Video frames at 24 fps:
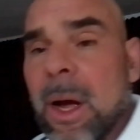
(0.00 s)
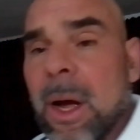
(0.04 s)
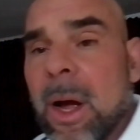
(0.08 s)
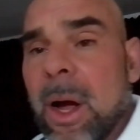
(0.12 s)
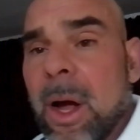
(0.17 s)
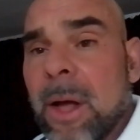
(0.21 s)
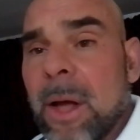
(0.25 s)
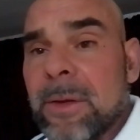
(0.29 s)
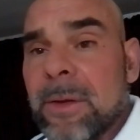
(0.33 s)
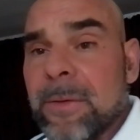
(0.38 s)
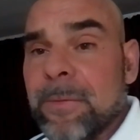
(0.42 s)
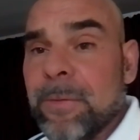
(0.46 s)

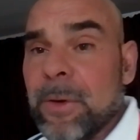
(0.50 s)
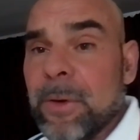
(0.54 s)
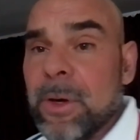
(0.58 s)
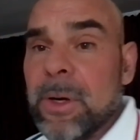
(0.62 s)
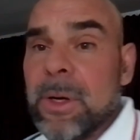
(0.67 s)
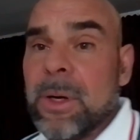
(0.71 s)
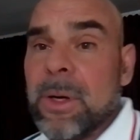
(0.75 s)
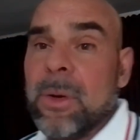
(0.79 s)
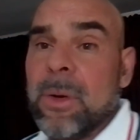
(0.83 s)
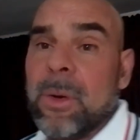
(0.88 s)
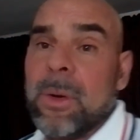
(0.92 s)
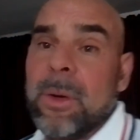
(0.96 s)
On the
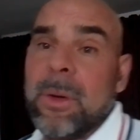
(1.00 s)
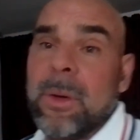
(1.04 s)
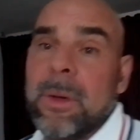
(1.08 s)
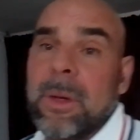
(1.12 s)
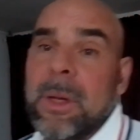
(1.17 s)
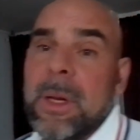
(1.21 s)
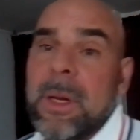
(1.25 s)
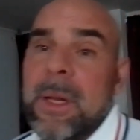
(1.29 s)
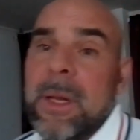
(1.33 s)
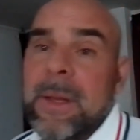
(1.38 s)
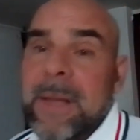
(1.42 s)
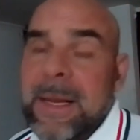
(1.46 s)
vertical,
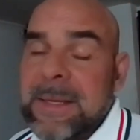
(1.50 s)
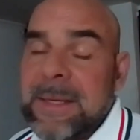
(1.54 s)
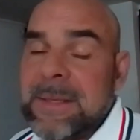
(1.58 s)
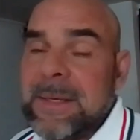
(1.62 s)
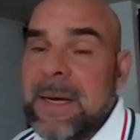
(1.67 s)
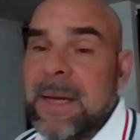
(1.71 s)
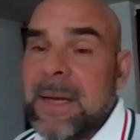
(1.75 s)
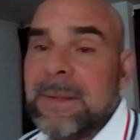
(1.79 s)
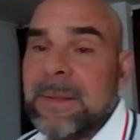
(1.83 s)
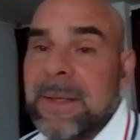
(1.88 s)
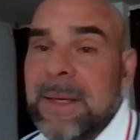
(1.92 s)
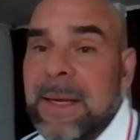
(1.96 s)
that's
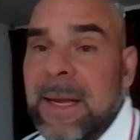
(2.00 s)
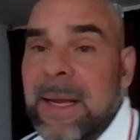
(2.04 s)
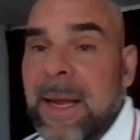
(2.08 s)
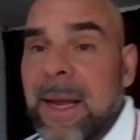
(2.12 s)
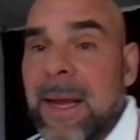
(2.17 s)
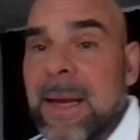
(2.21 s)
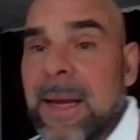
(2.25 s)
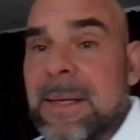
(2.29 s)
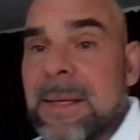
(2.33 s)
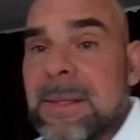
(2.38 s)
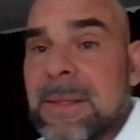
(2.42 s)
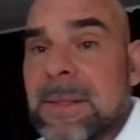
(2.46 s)
not the
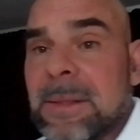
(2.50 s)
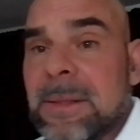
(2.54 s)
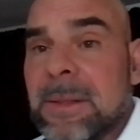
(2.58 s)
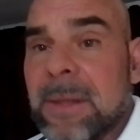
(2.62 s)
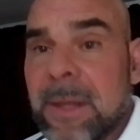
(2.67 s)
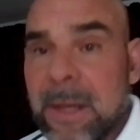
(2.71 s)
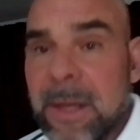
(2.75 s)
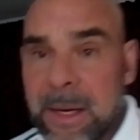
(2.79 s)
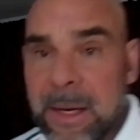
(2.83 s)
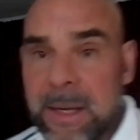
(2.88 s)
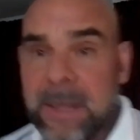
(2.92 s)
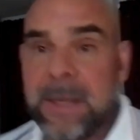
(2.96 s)
case.
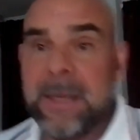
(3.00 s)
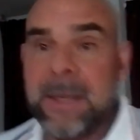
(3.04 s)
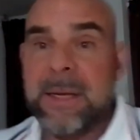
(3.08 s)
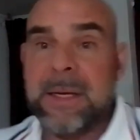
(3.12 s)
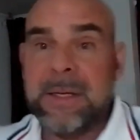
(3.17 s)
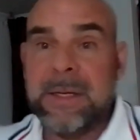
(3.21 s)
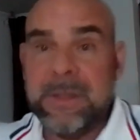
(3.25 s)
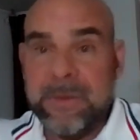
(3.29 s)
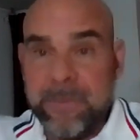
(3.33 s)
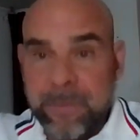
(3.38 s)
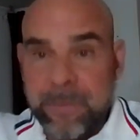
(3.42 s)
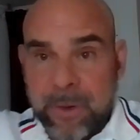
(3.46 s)
It
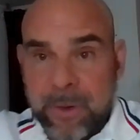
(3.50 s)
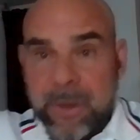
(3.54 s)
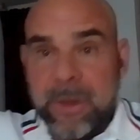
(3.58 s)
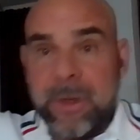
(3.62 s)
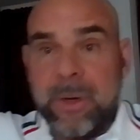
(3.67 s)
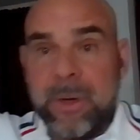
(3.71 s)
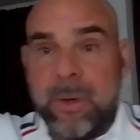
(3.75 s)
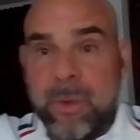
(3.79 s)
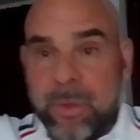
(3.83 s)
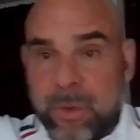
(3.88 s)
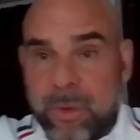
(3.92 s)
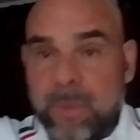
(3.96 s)
is
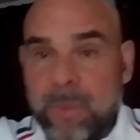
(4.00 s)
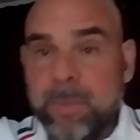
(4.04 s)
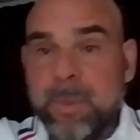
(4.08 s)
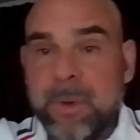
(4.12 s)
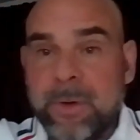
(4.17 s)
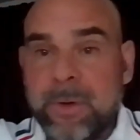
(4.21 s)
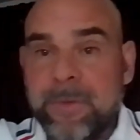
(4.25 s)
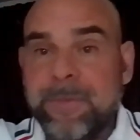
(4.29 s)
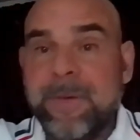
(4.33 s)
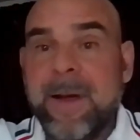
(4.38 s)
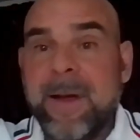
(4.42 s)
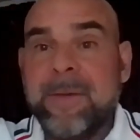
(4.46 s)
vertical. You
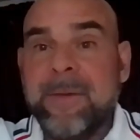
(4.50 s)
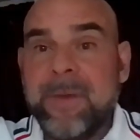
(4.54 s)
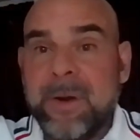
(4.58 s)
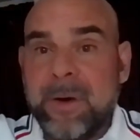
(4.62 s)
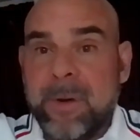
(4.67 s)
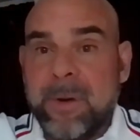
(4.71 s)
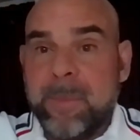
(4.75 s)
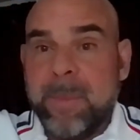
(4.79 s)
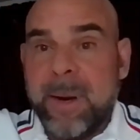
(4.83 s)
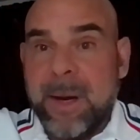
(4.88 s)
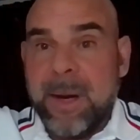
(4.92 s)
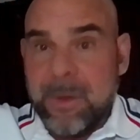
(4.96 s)
put
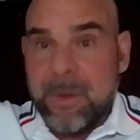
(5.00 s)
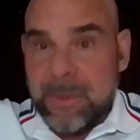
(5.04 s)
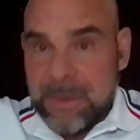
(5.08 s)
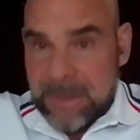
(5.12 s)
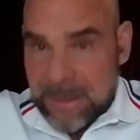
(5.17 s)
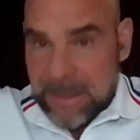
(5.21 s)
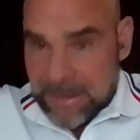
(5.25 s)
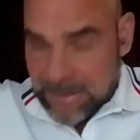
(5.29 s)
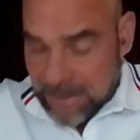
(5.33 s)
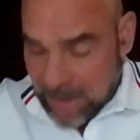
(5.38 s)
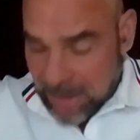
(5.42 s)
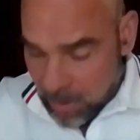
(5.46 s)
500 pounds,
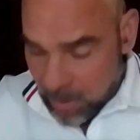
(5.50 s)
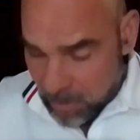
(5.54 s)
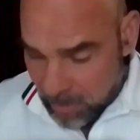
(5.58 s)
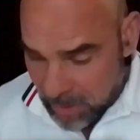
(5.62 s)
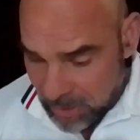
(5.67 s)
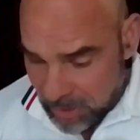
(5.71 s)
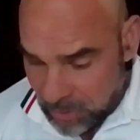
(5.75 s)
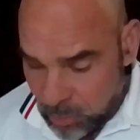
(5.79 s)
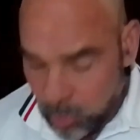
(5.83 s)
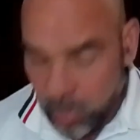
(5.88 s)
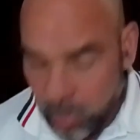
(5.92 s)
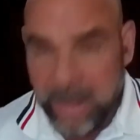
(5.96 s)
that's how
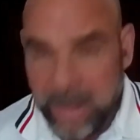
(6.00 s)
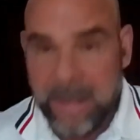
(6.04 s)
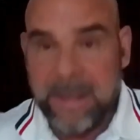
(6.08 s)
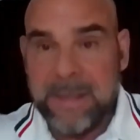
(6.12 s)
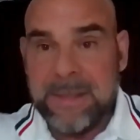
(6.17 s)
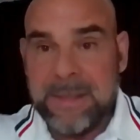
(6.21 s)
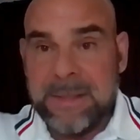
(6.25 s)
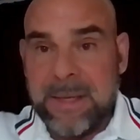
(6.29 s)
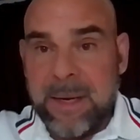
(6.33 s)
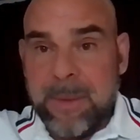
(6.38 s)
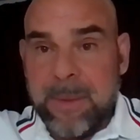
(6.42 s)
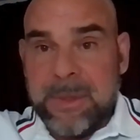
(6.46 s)
much weight
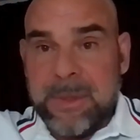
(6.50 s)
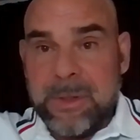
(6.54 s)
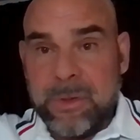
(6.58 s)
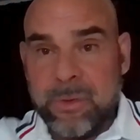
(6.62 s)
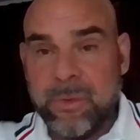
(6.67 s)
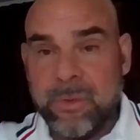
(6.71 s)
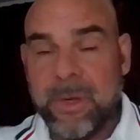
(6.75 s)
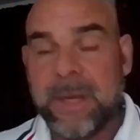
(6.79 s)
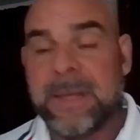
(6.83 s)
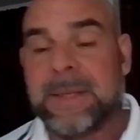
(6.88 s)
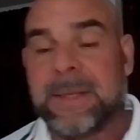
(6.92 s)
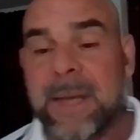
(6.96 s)
is coming
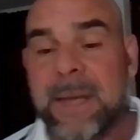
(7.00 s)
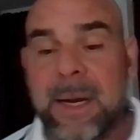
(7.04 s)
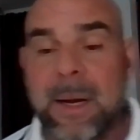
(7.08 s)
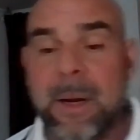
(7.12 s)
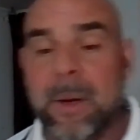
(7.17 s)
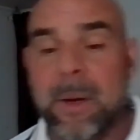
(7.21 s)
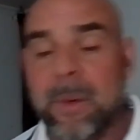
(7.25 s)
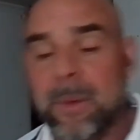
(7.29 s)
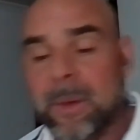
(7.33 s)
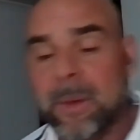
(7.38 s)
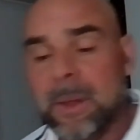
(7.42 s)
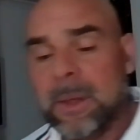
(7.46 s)
straight
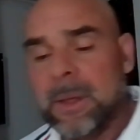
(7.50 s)
down.